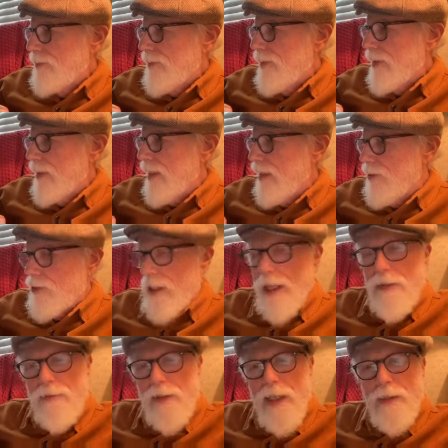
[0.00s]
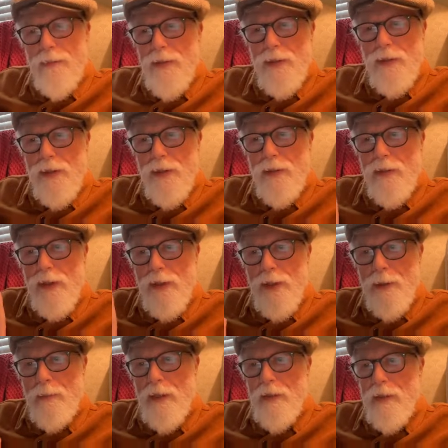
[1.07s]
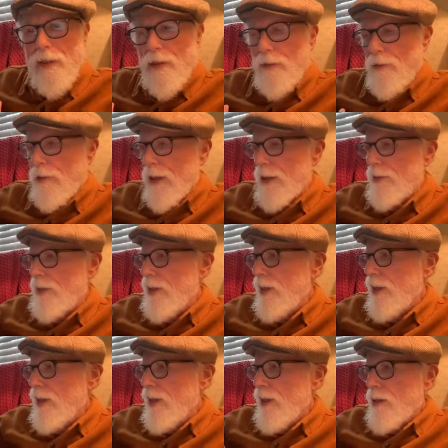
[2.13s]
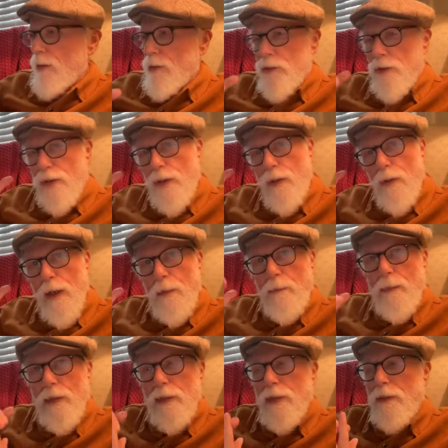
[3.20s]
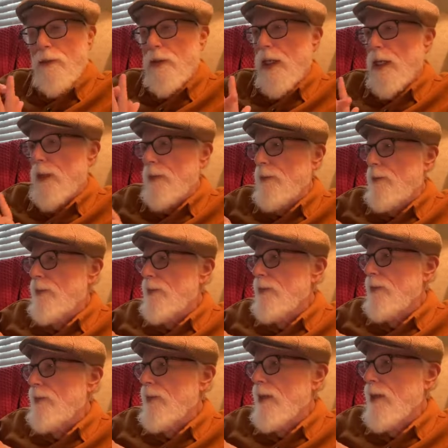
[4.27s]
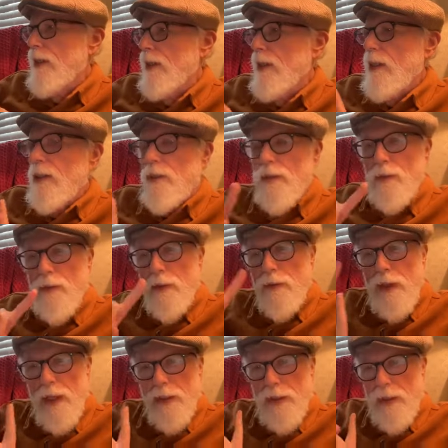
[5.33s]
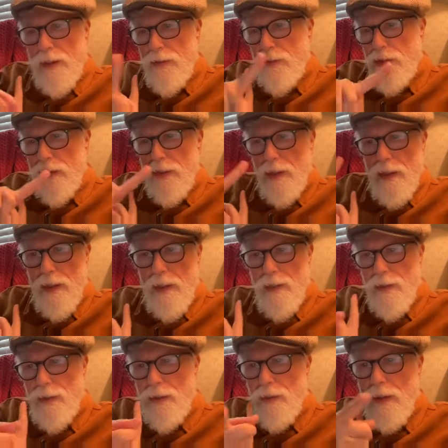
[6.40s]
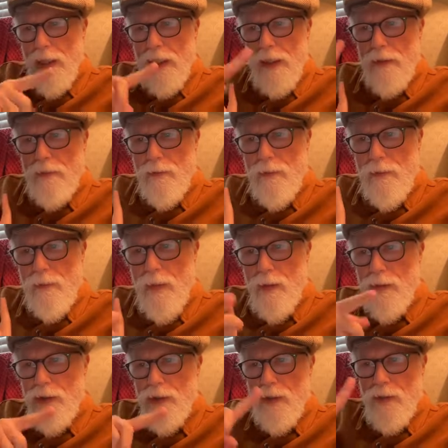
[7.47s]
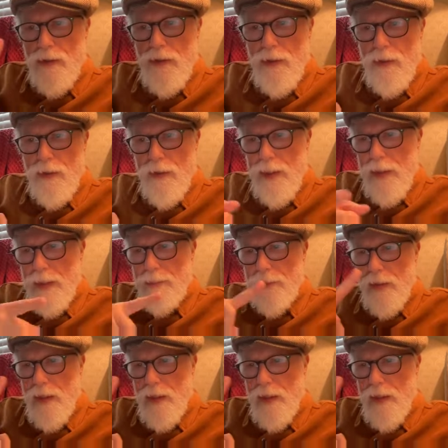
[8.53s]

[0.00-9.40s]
Each lifetime's a turn on the merry-go-round. Horses go up and go down. So we've got these two kind of motions going.